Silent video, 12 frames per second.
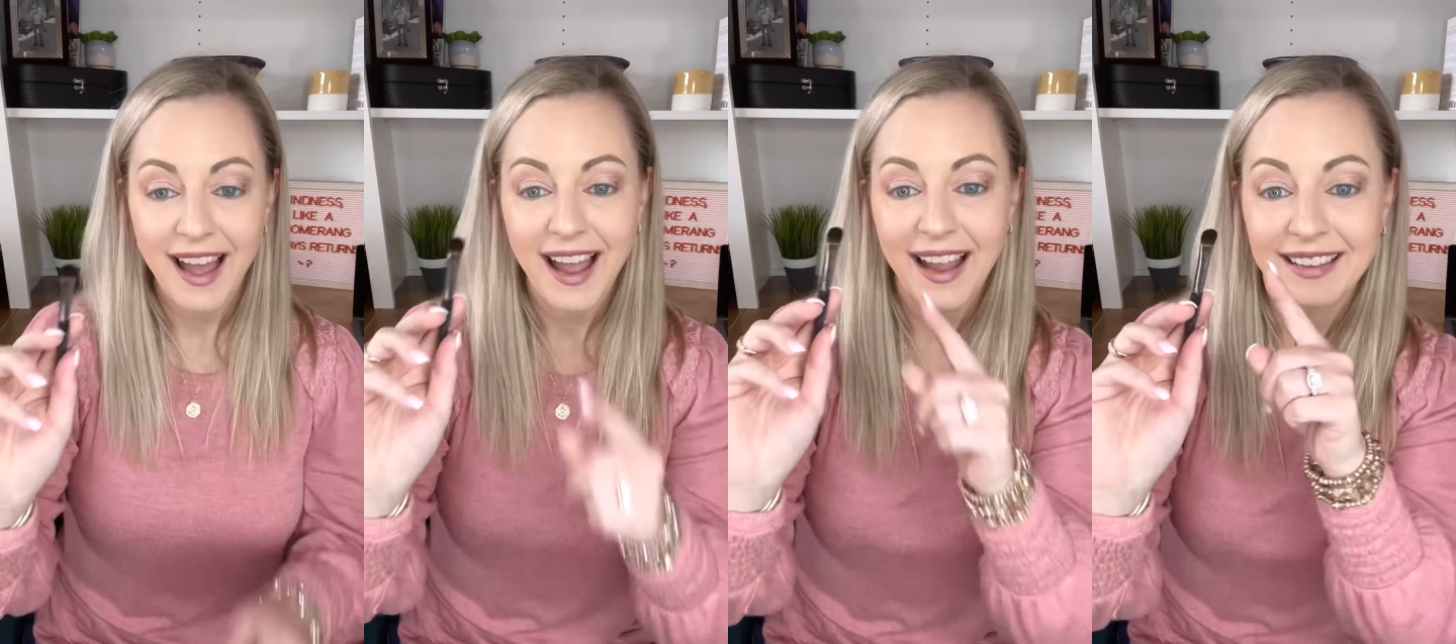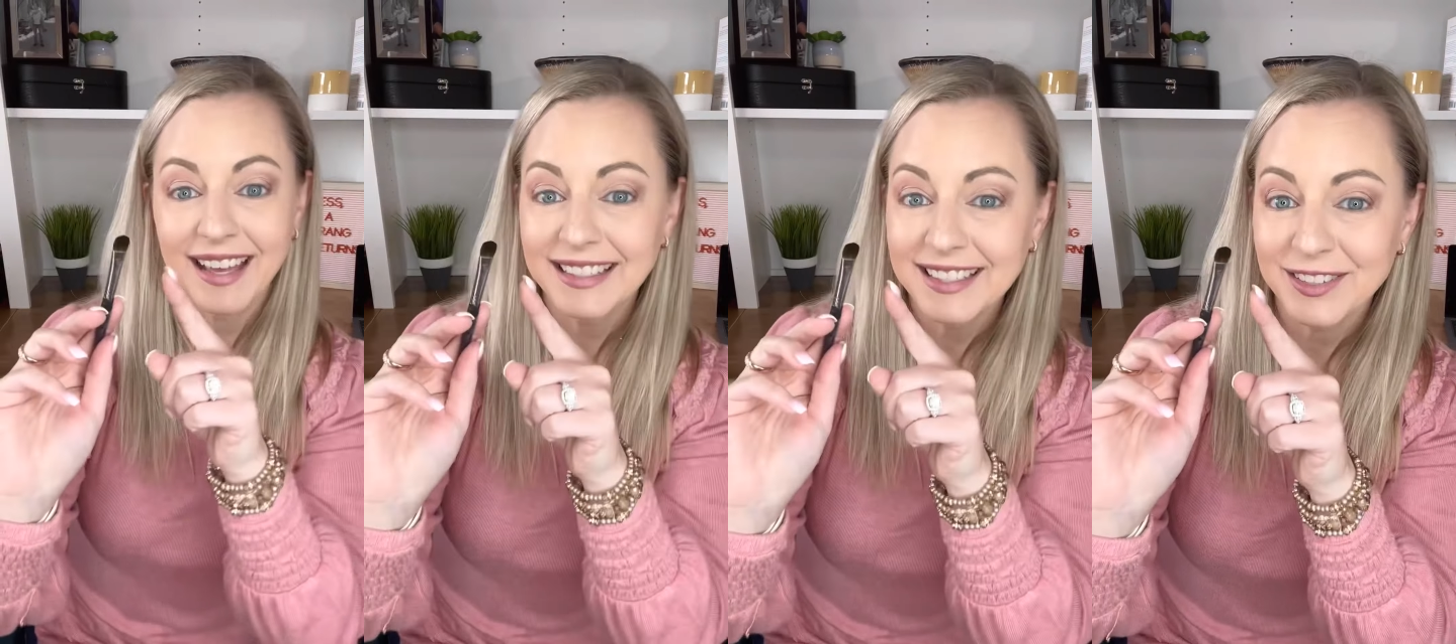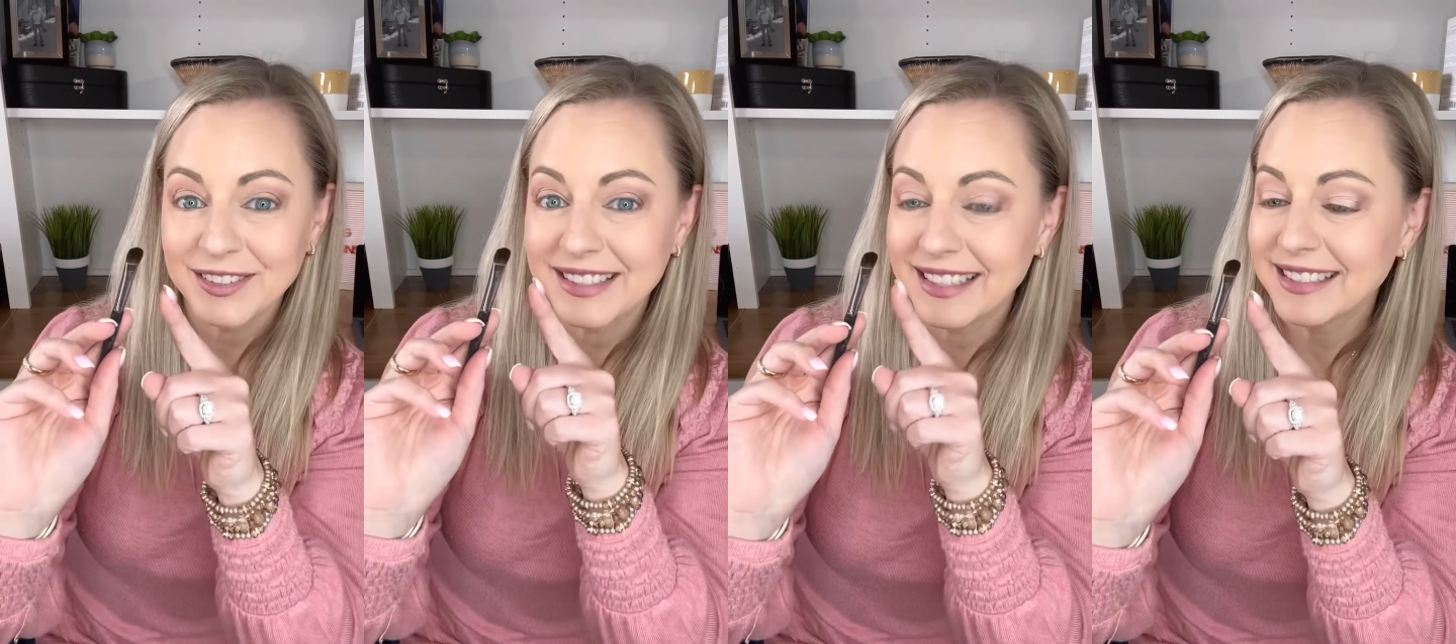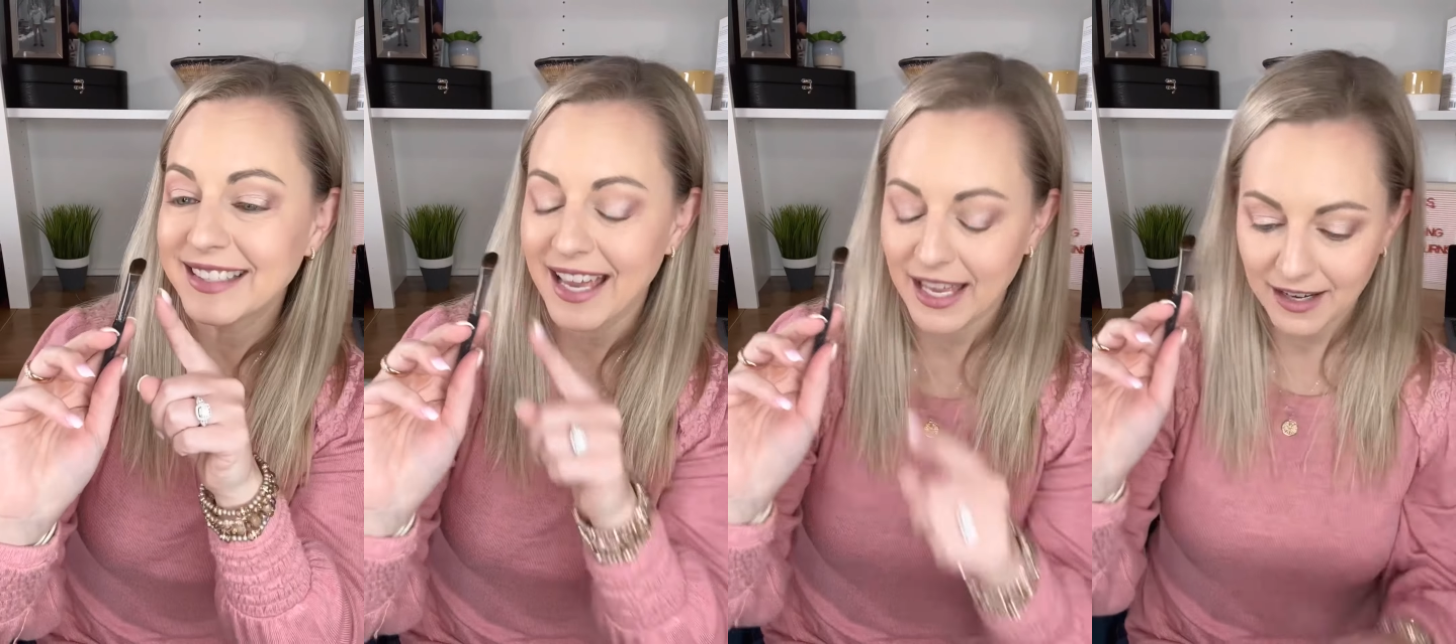I like to use this
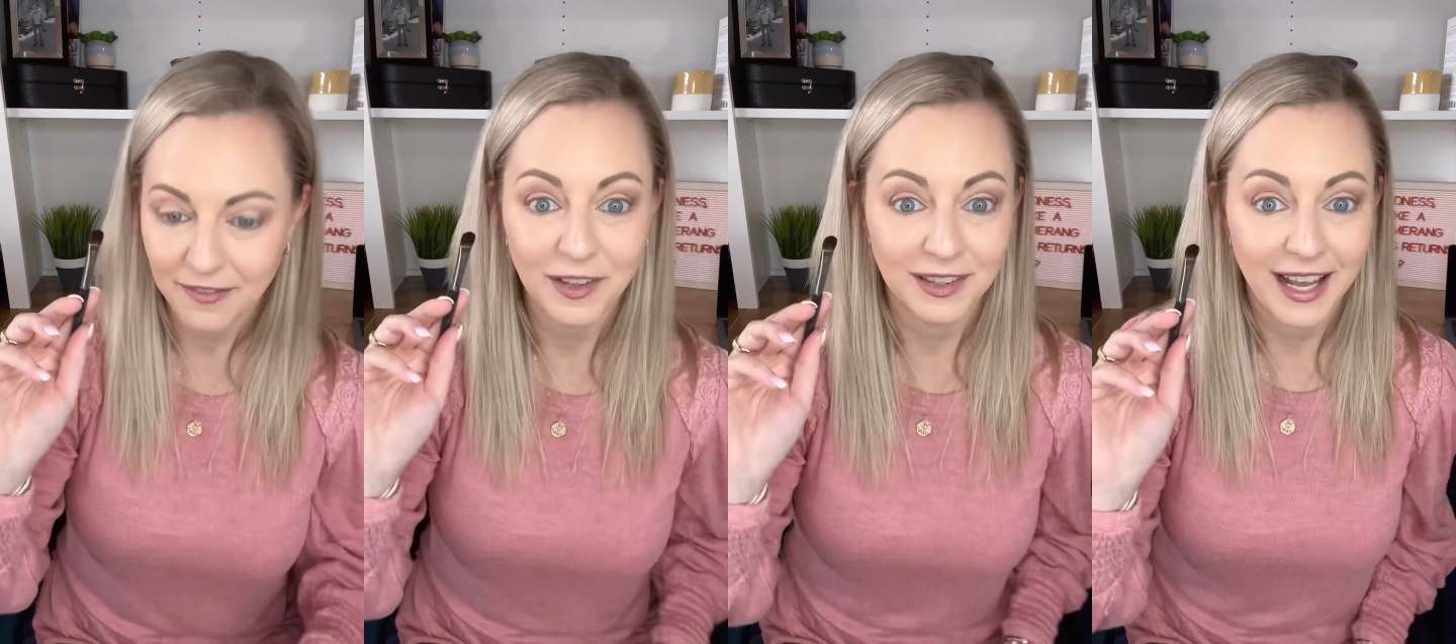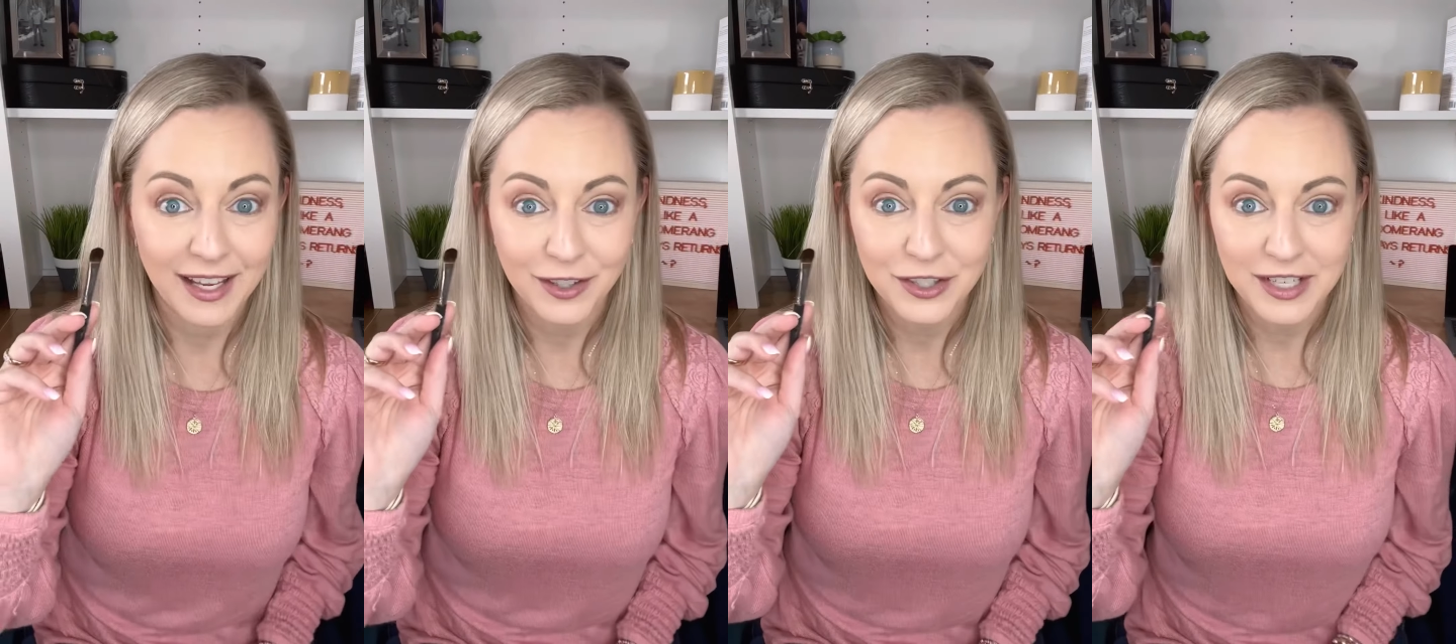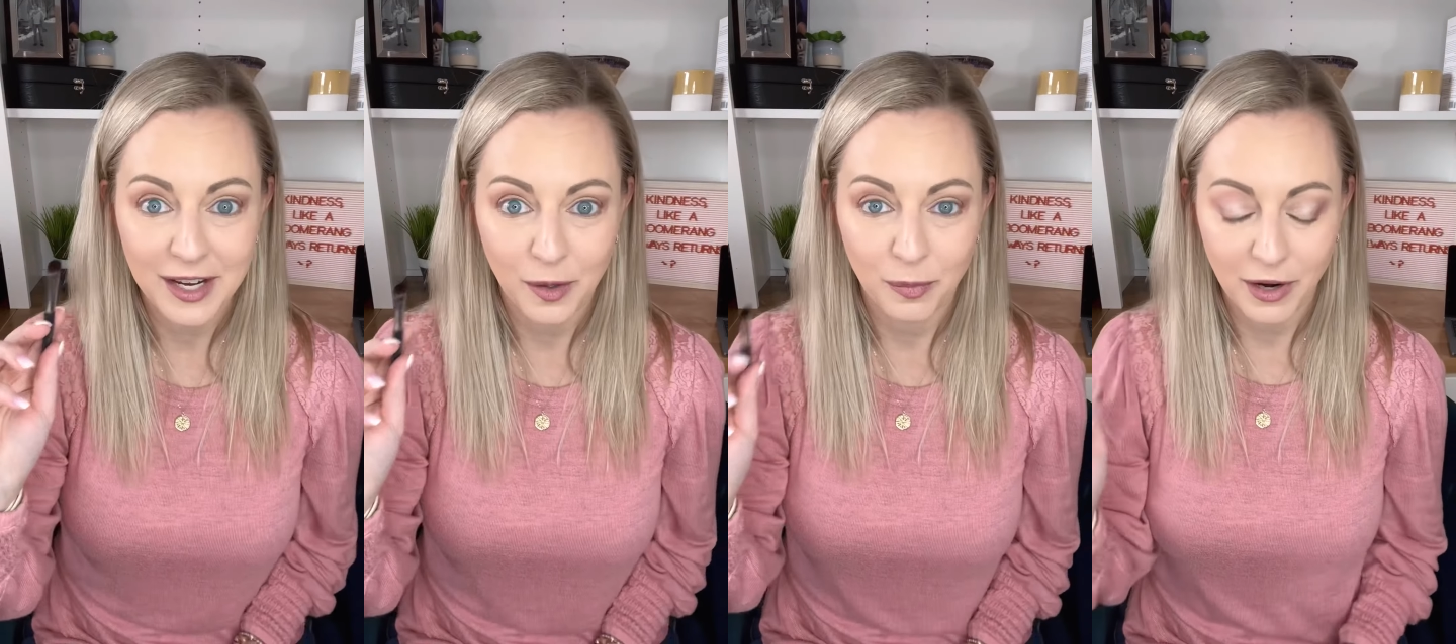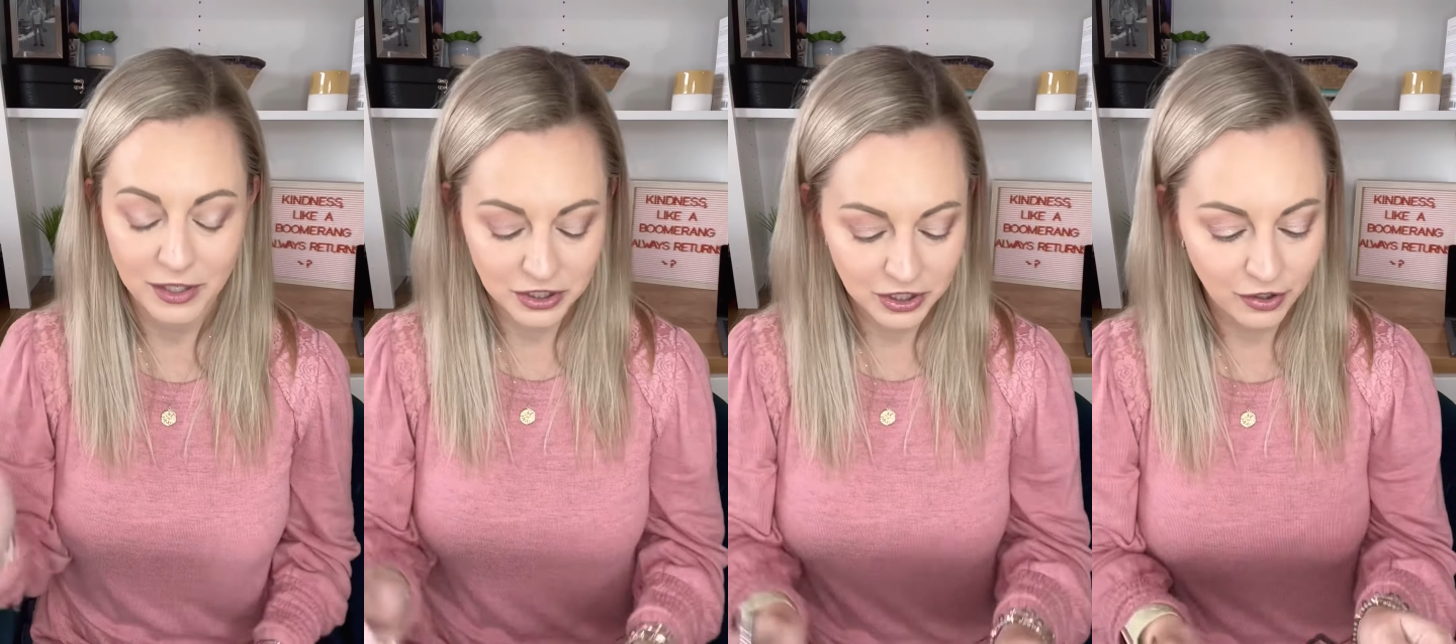end of the liner shader brush
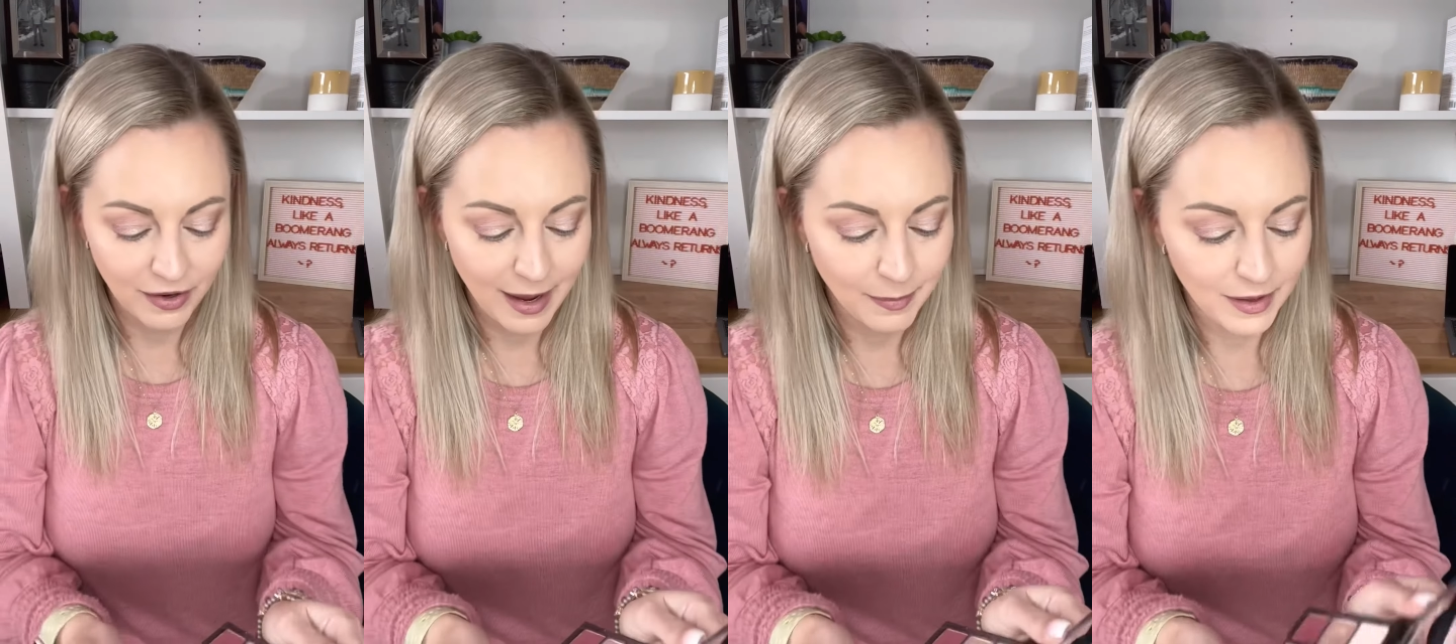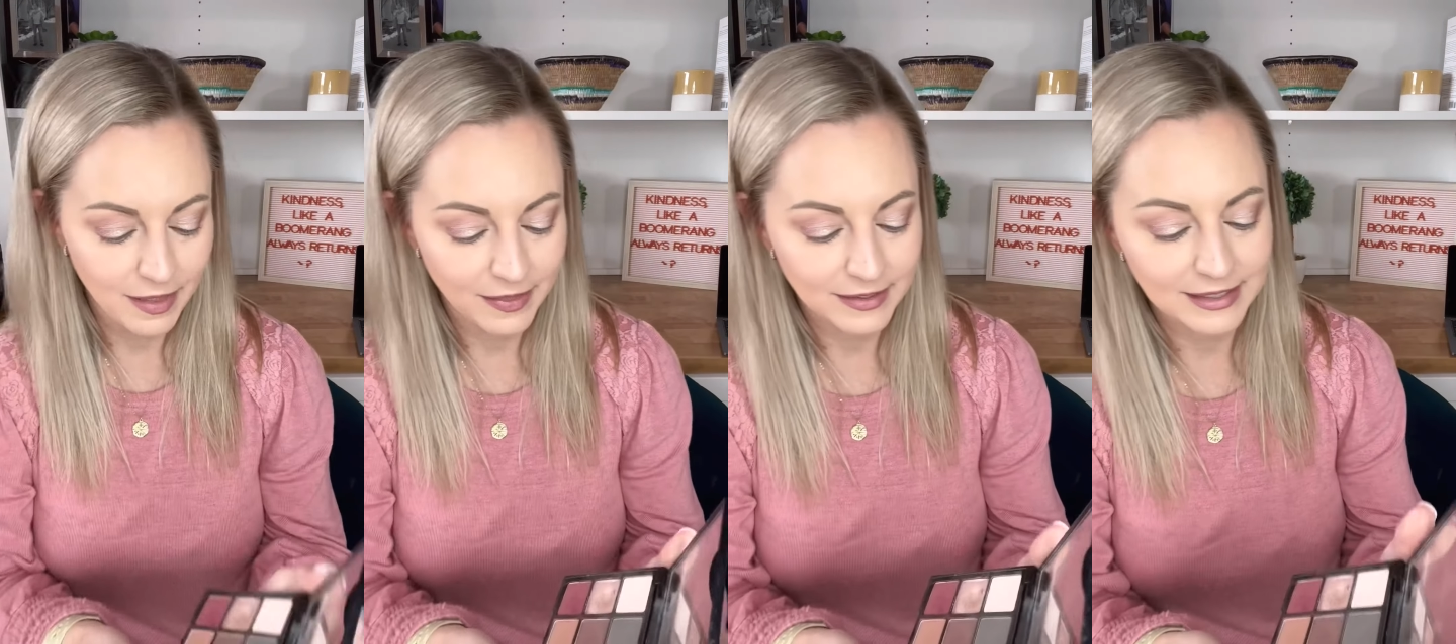to grab this